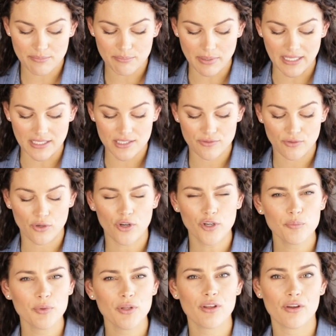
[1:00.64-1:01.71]
the buds for
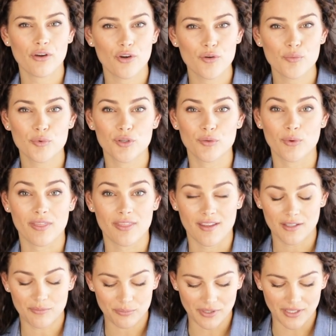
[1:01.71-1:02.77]
not being open when
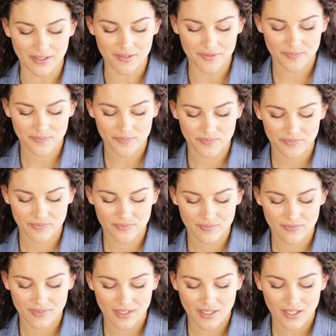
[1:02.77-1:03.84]
they appear.
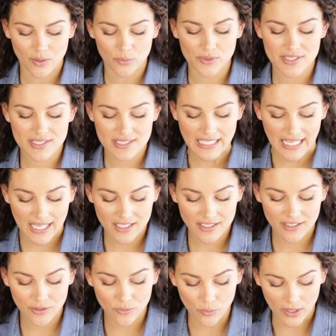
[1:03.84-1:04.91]
We stand
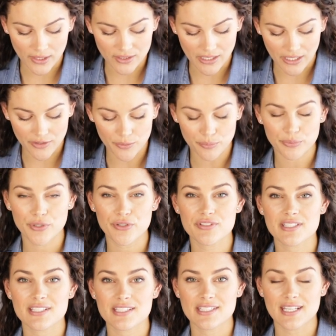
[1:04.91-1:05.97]
in wonder at the
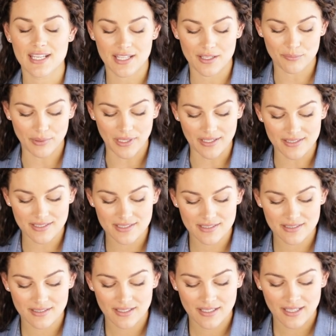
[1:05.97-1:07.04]
process taking place
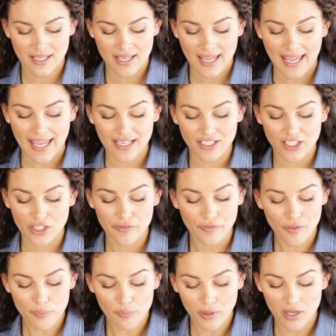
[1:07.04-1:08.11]
and give
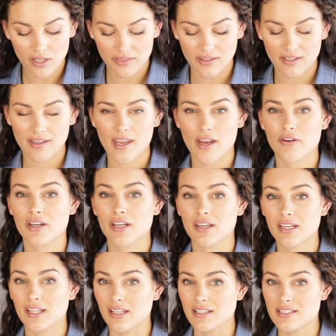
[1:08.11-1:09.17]
the plant the care it
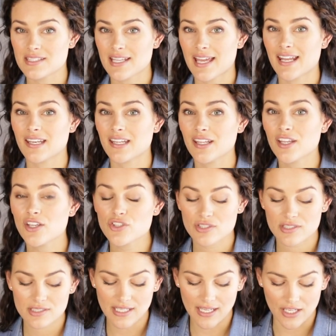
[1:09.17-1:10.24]
needs at each
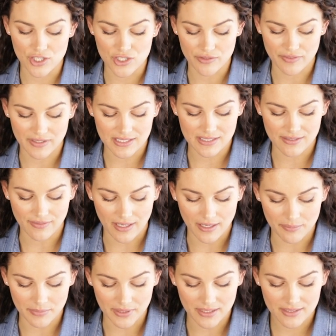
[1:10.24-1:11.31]
stage of its
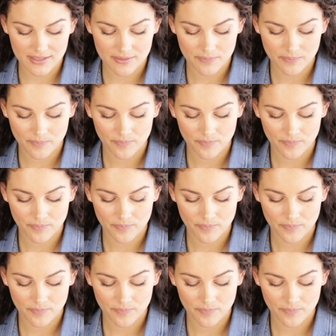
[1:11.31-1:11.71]
development.